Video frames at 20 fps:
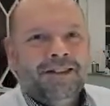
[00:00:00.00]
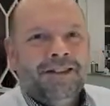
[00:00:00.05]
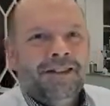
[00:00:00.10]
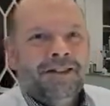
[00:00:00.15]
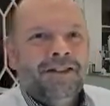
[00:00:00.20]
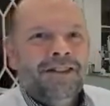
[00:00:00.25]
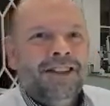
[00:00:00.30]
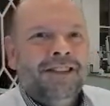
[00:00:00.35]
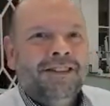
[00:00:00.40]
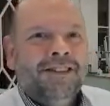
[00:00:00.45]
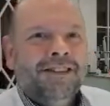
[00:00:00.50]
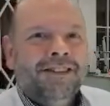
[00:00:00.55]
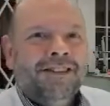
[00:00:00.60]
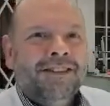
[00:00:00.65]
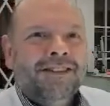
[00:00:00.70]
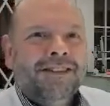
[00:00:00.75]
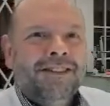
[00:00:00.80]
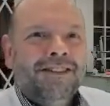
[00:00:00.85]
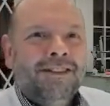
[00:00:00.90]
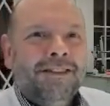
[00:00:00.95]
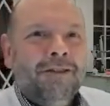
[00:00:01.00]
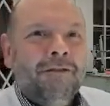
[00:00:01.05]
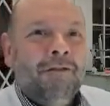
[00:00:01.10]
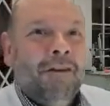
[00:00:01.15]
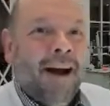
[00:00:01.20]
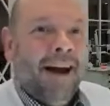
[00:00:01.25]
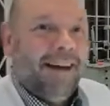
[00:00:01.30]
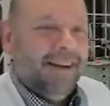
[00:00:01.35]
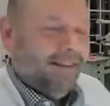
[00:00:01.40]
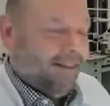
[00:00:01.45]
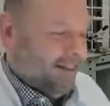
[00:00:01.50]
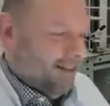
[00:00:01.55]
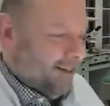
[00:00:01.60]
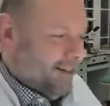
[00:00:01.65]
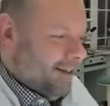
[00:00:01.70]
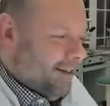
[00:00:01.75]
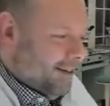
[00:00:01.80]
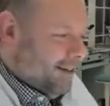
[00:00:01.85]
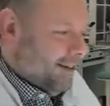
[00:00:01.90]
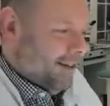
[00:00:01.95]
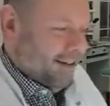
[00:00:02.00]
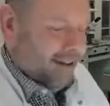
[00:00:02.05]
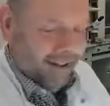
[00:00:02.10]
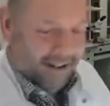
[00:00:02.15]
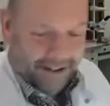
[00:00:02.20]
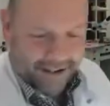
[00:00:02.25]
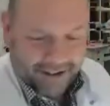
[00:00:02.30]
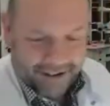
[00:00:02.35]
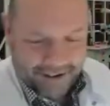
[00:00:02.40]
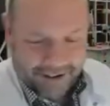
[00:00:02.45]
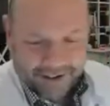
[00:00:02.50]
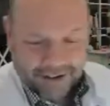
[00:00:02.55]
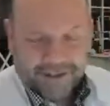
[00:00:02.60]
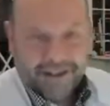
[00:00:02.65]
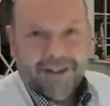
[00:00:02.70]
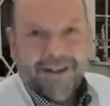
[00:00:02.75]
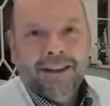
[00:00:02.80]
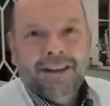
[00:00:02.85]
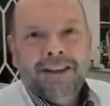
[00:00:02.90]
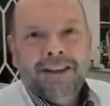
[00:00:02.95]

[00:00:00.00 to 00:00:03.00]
just isn't right. It's just